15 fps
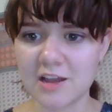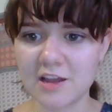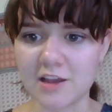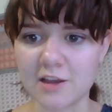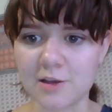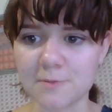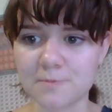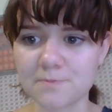
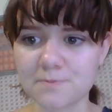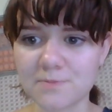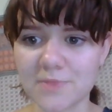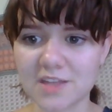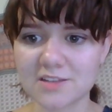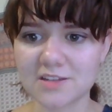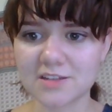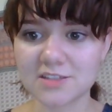
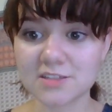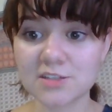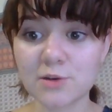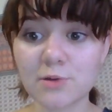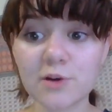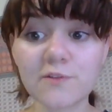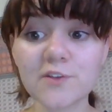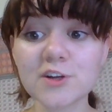
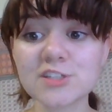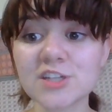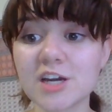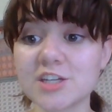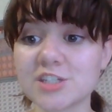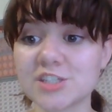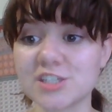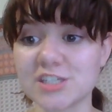So her first
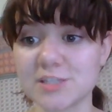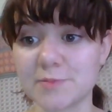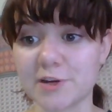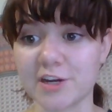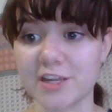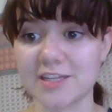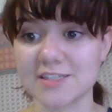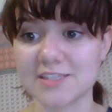audition
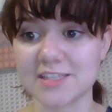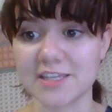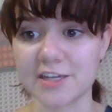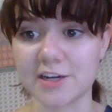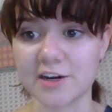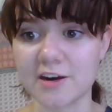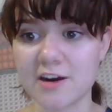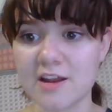experience
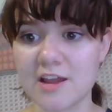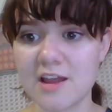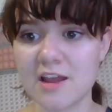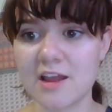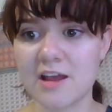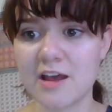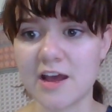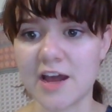here,
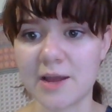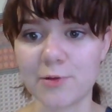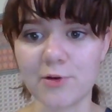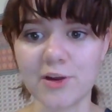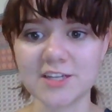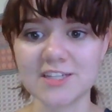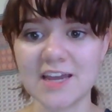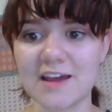I'm
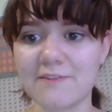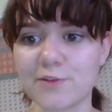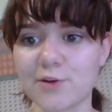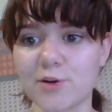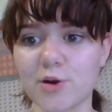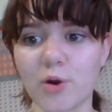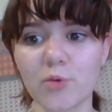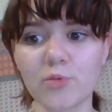going to have
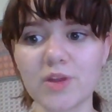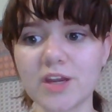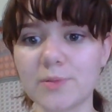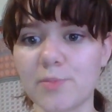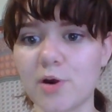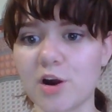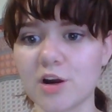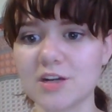her read
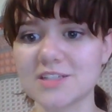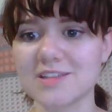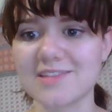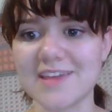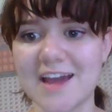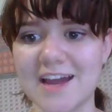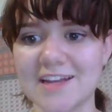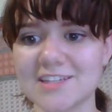a part
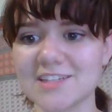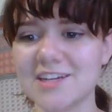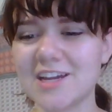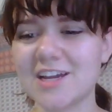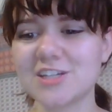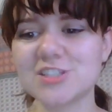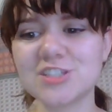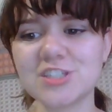that
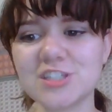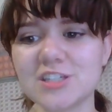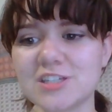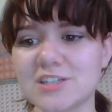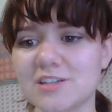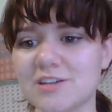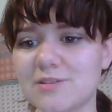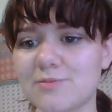
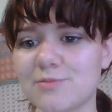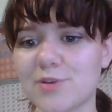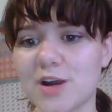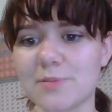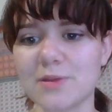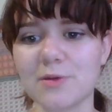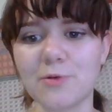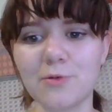she
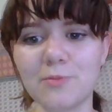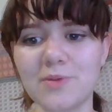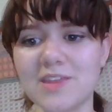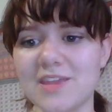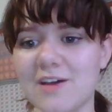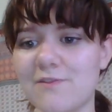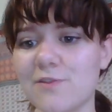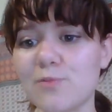probably won't be
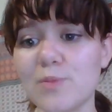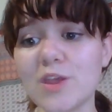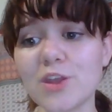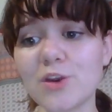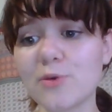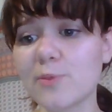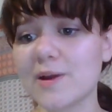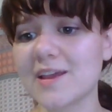that
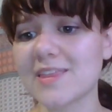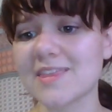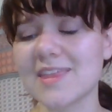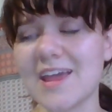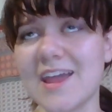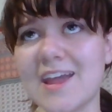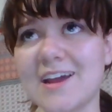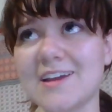familiar with
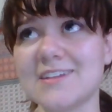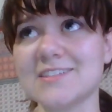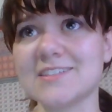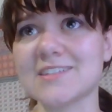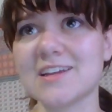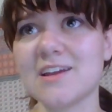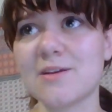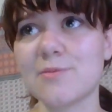and
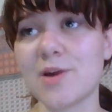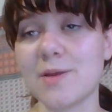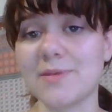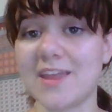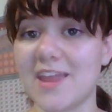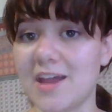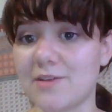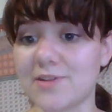
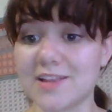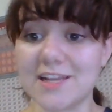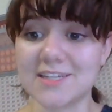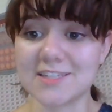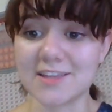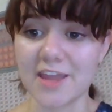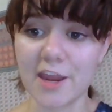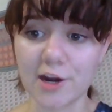probably can't relate
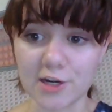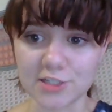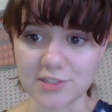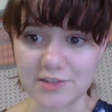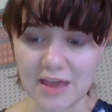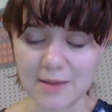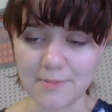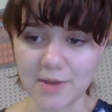to the
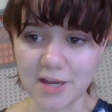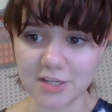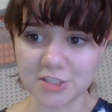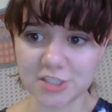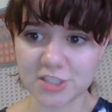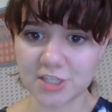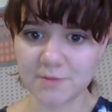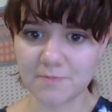character that
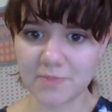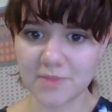much.